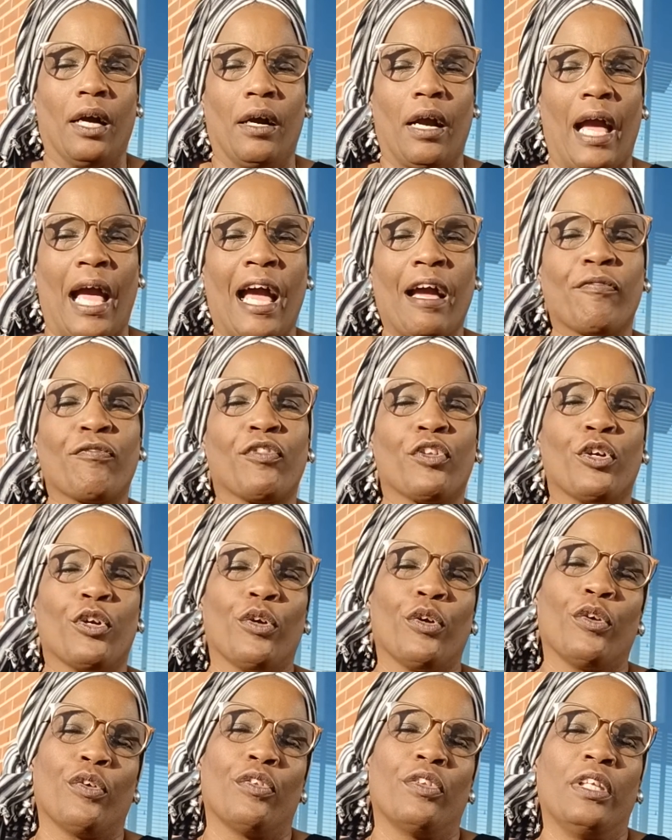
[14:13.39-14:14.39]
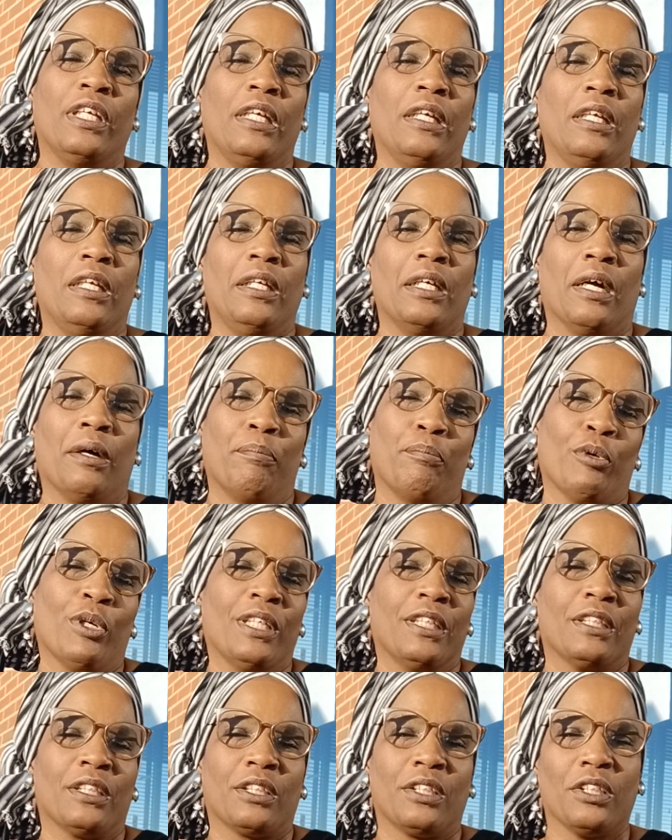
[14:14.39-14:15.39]
after the
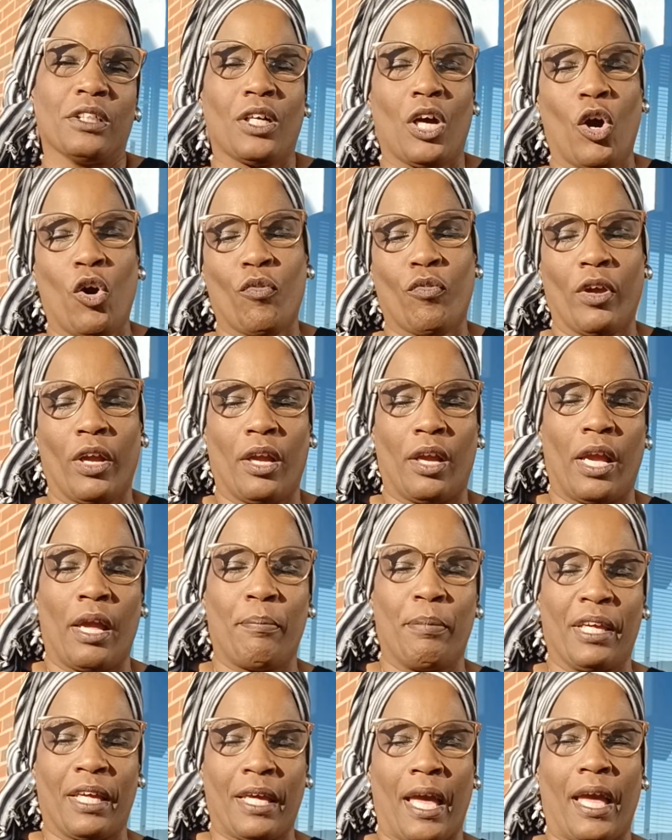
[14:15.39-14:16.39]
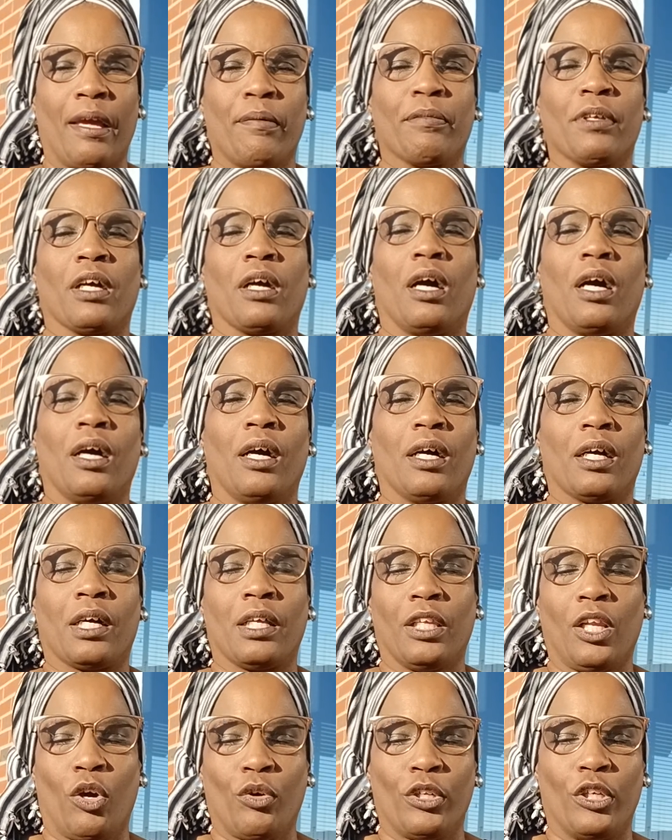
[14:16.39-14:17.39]
British took over and became the
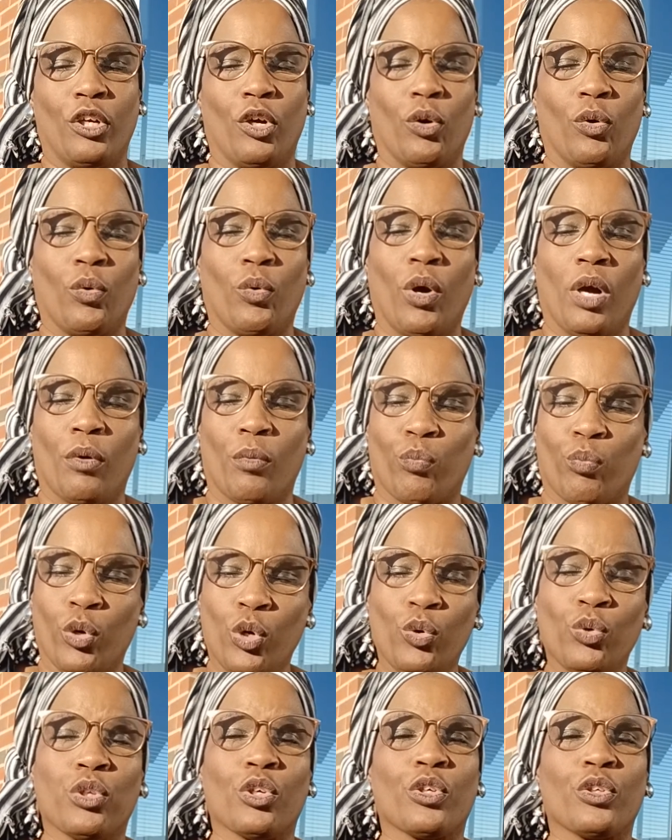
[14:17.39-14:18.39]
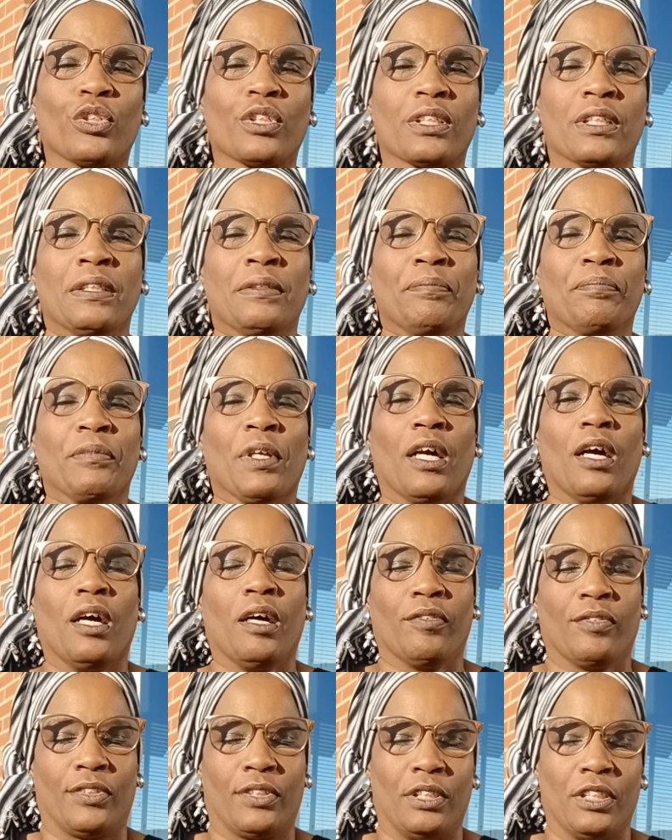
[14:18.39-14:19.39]
colonial rulers
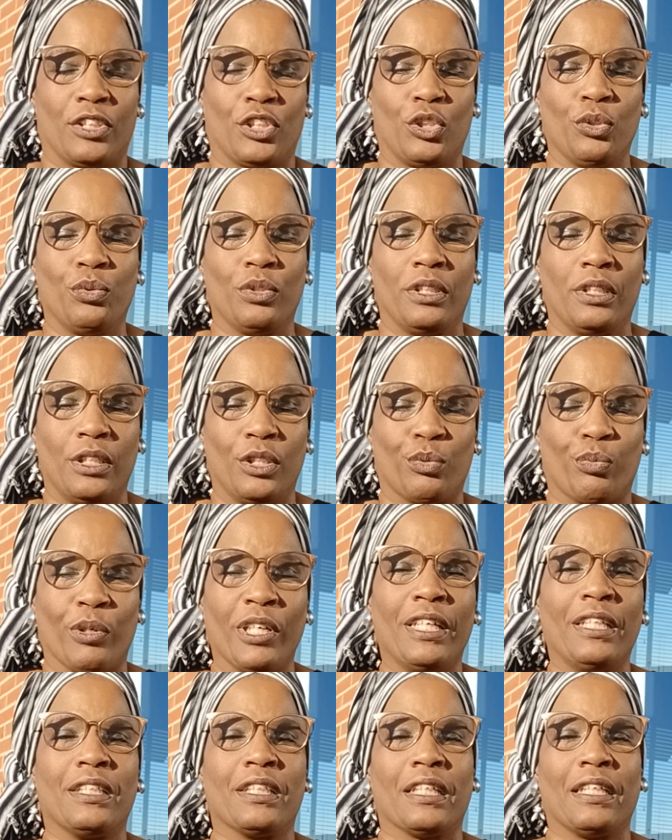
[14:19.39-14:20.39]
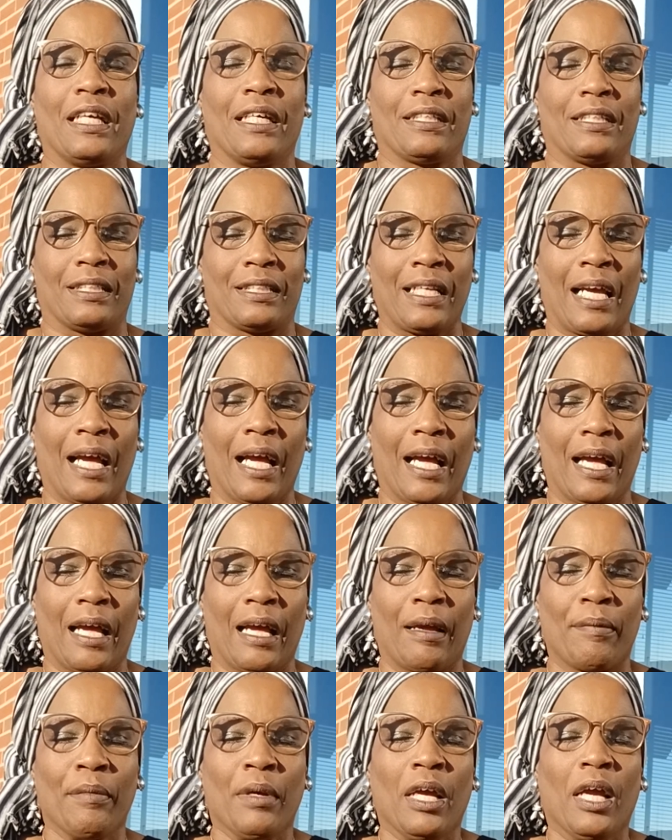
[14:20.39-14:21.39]
of the Sudanese region at the
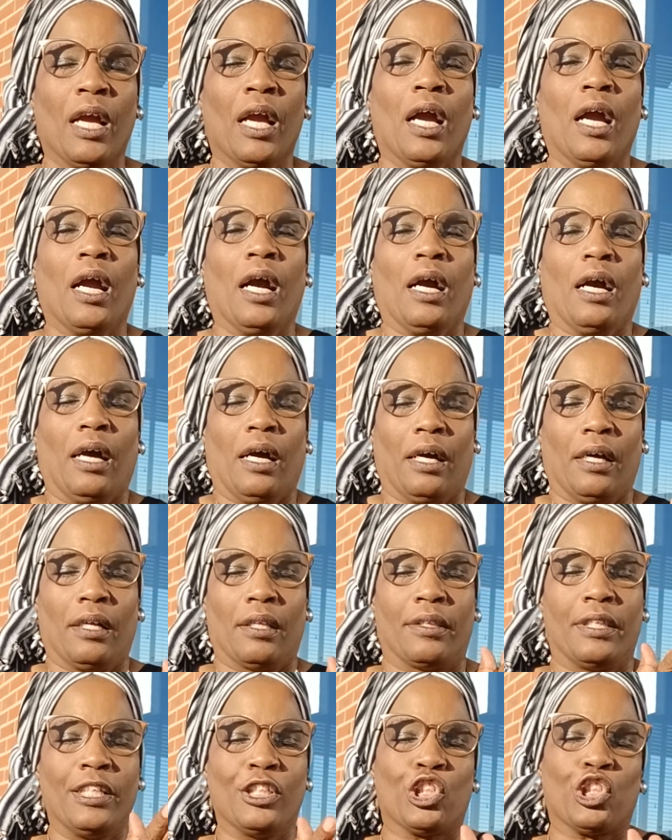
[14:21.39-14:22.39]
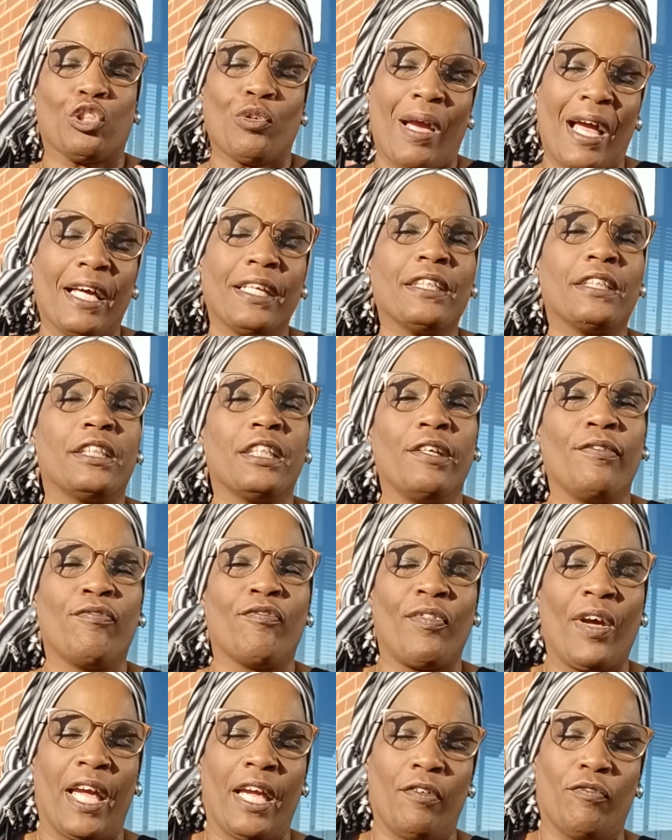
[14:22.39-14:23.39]
time, this strategy
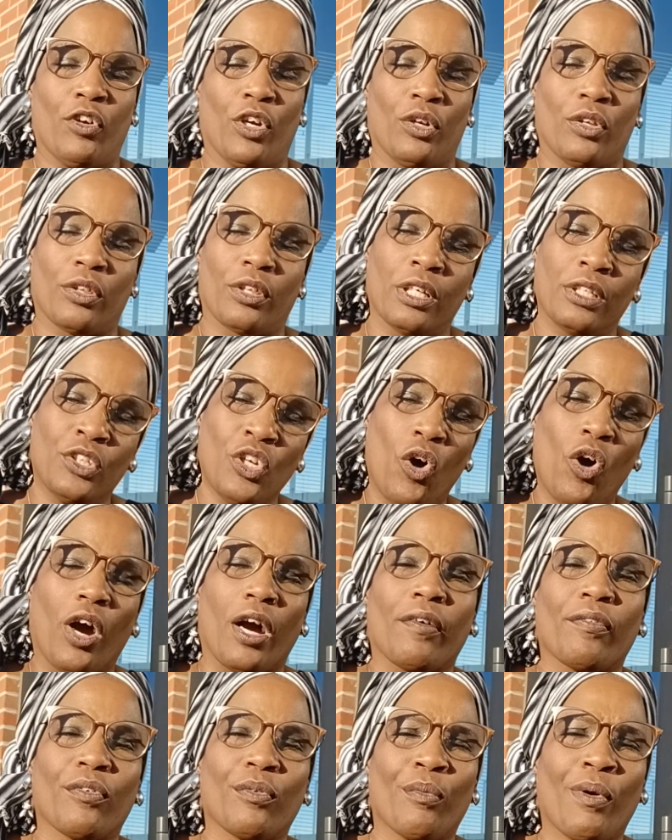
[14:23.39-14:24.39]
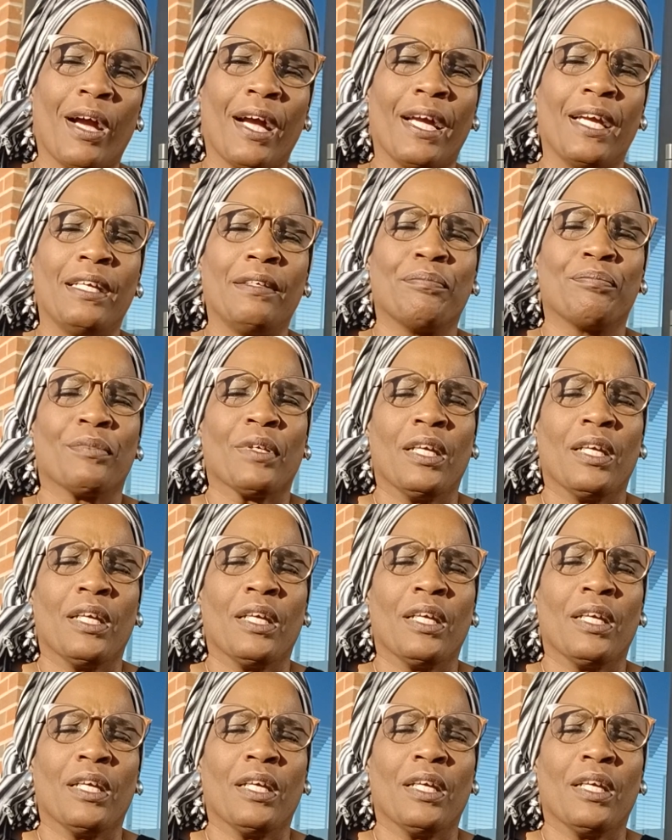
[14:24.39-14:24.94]
favored the North, right?